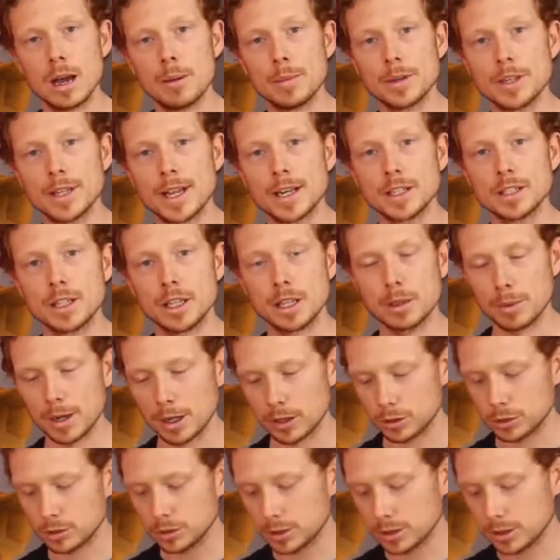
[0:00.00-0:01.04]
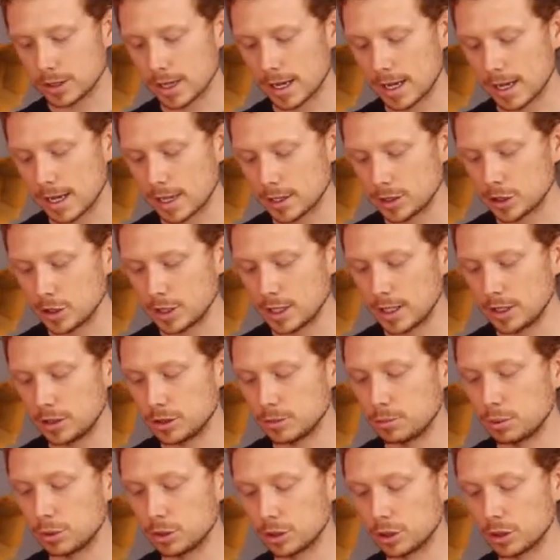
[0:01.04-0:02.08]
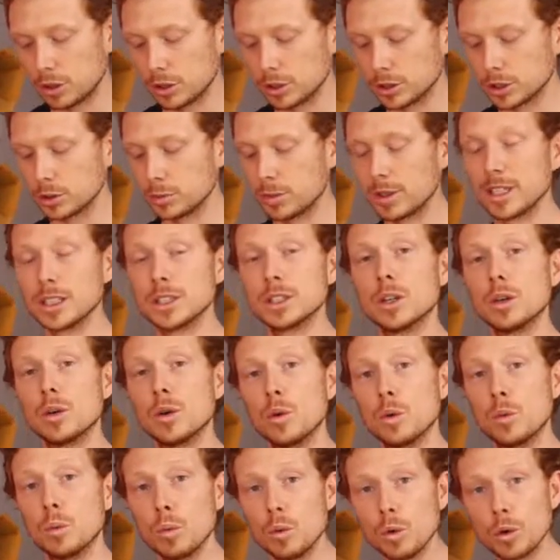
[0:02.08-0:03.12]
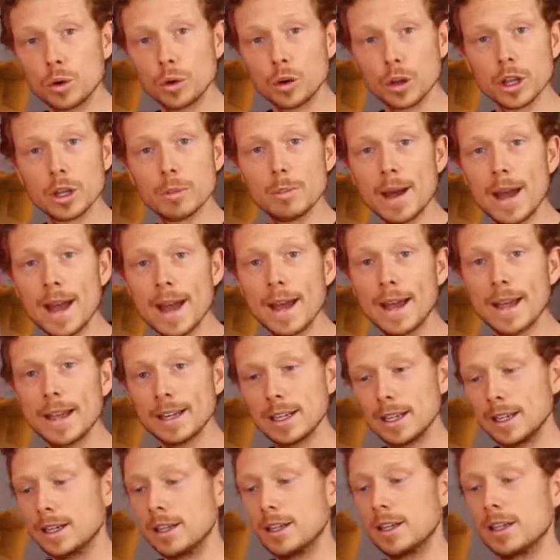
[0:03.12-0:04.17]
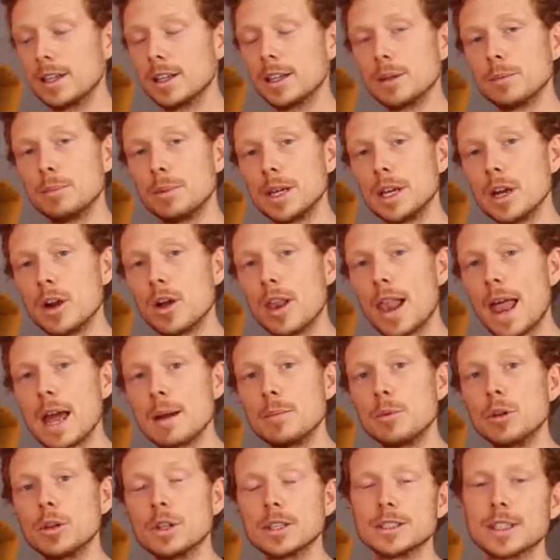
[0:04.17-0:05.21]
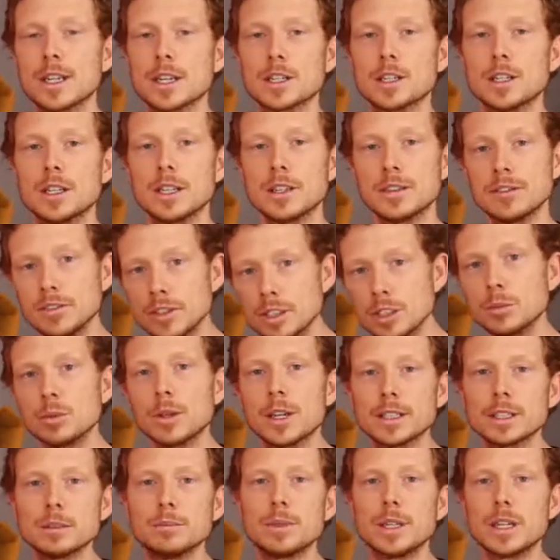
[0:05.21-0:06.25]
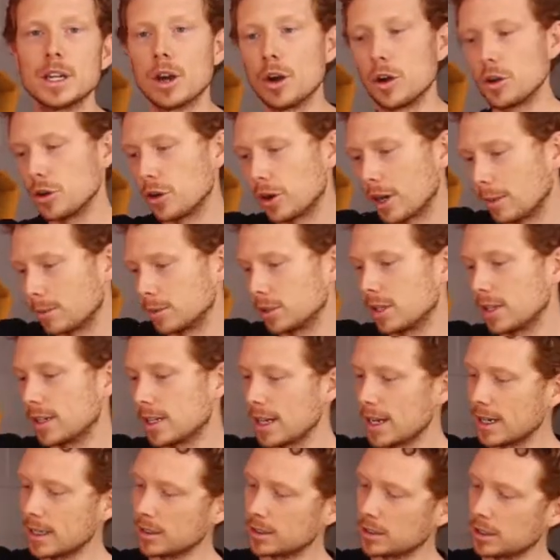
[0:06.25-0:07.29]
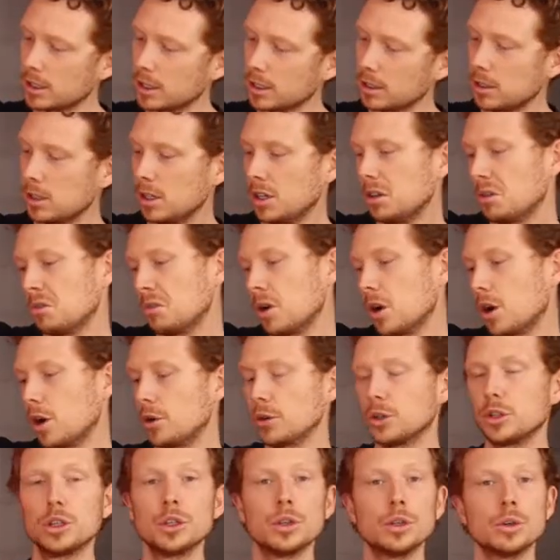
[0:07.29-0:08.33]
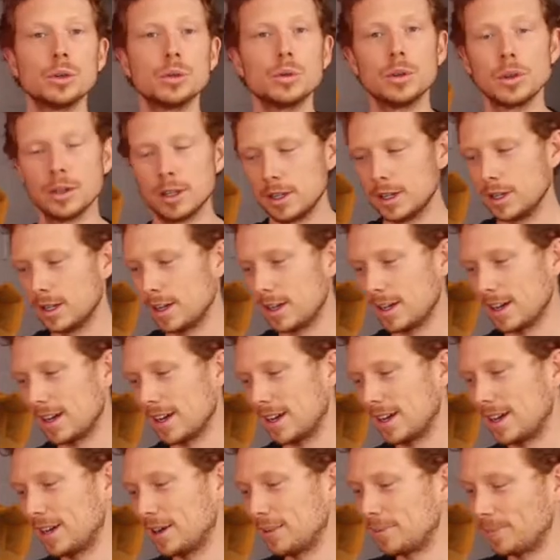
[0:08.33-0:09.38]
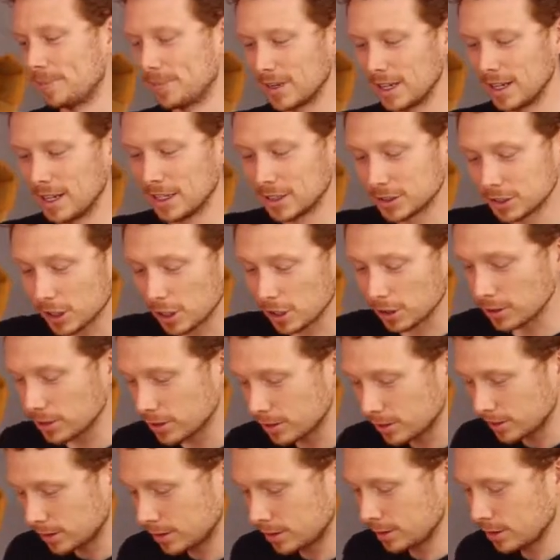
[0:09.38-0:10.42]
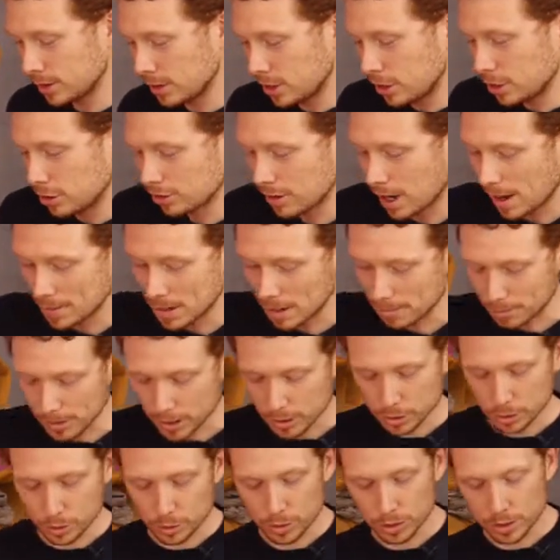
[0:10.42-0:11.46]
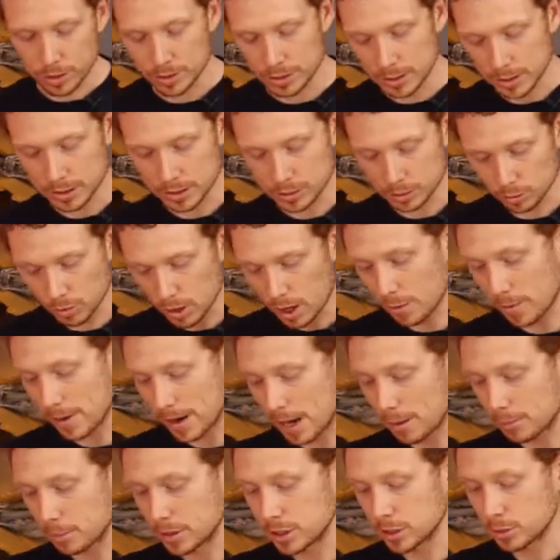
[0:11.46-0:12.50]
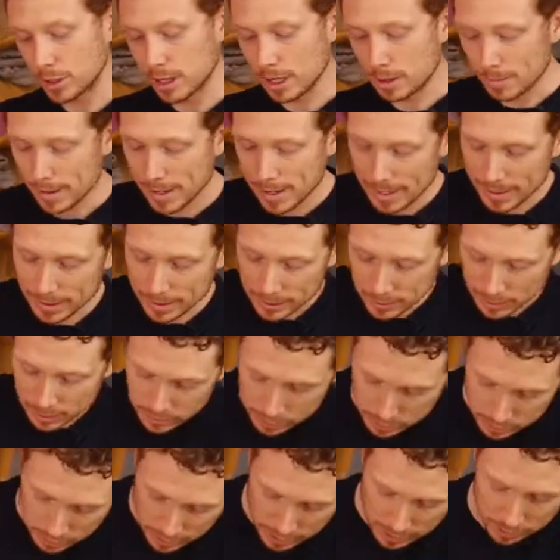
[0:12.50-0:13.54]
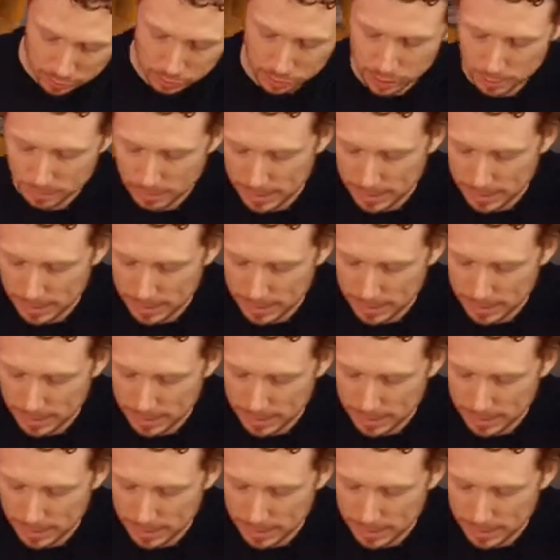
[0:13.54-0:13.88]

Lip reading: attached to the buckles, and you need to put it on so when it's worn on the bag that the BO label is actually visible as a BO, not upside down as a OQ. So grab that buckle, it's the right way up when you wear the bag, slide it through the